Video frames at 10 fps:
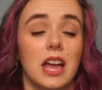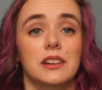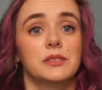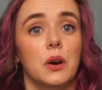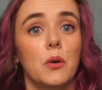at
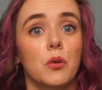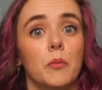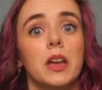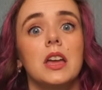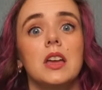his
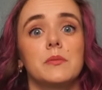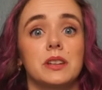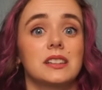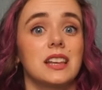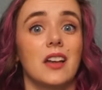home
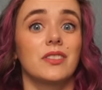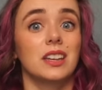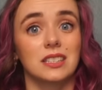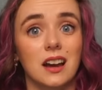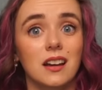because at
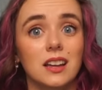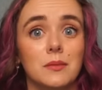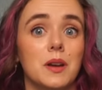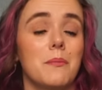that time,